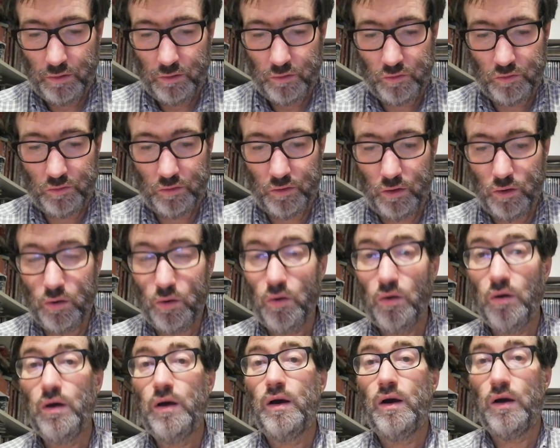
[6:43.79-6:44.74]

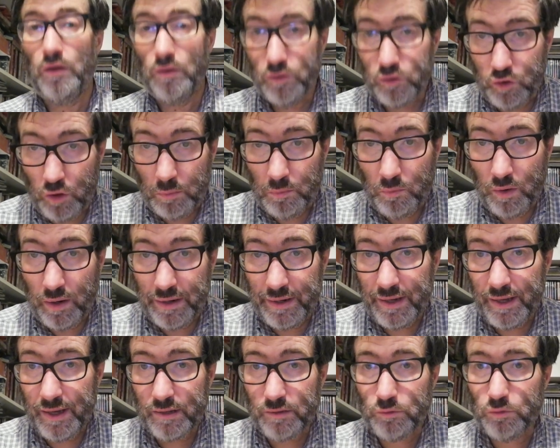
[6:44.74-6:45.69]
So, domo
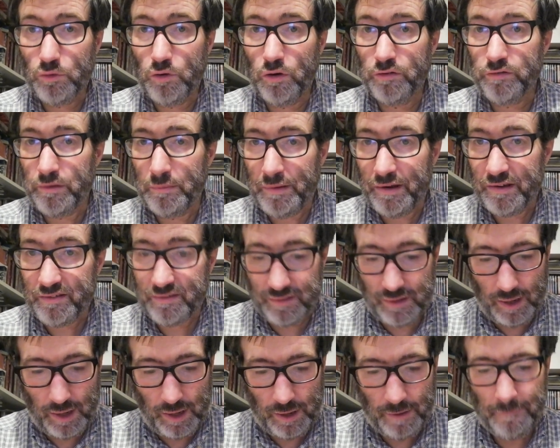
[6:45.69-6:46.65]
arigato
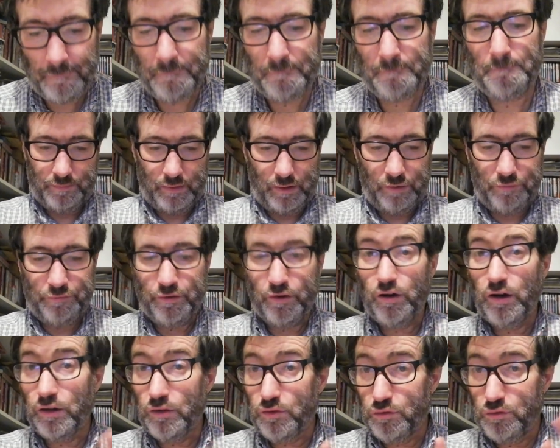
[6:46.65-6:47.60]
gozaimashita. I
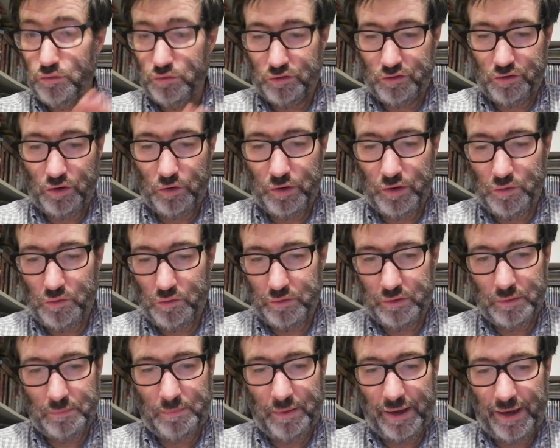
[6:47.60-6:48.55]
forgot to show you
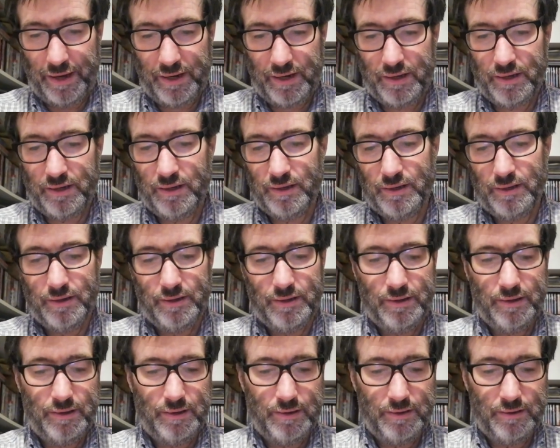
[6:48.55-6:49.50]
the back.
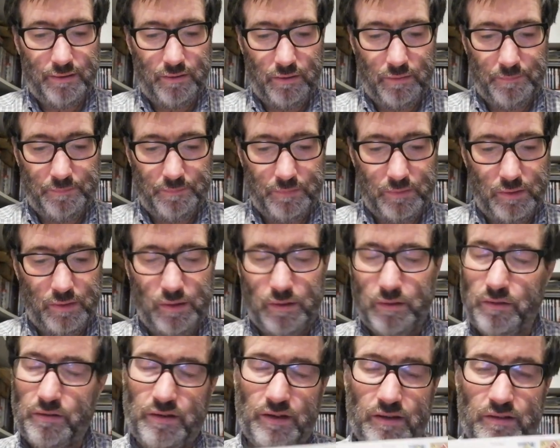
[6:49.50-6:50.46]

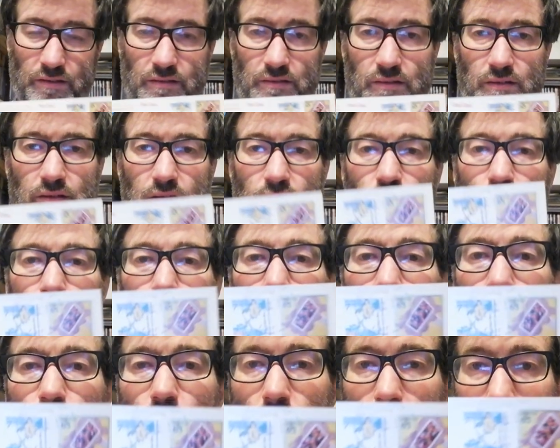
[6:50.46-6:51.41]
Just
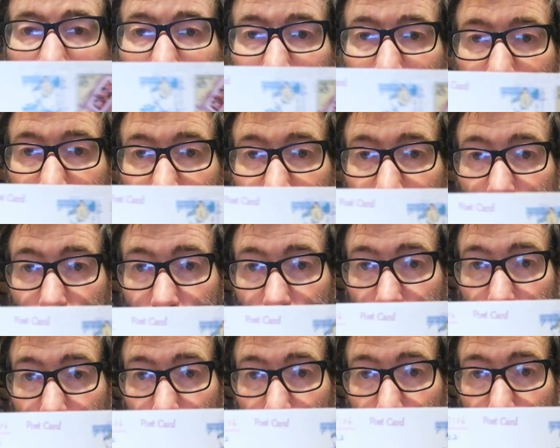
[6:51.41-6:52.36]
two
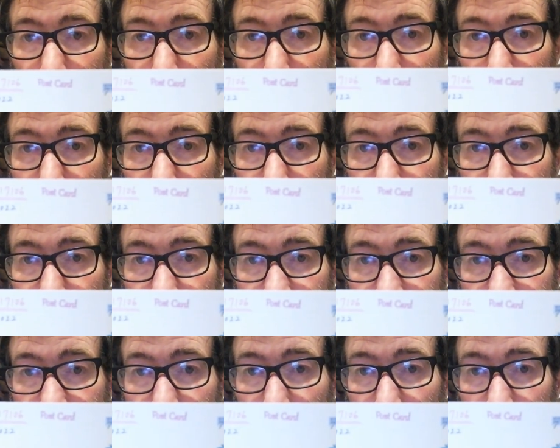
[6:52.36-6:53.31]
cool
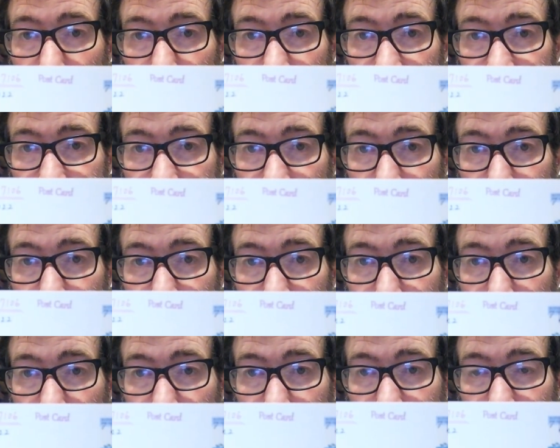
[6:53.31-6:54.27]
and small
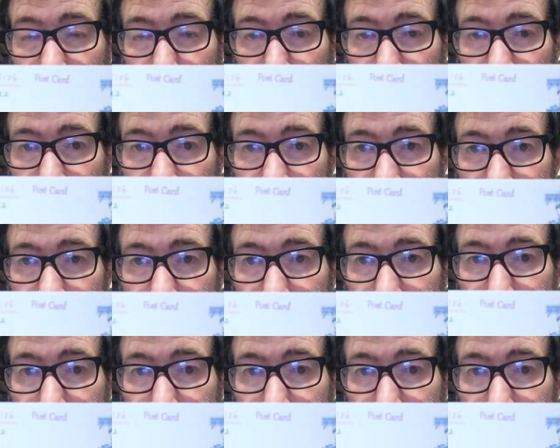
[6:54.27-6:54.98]
stamps from Japan.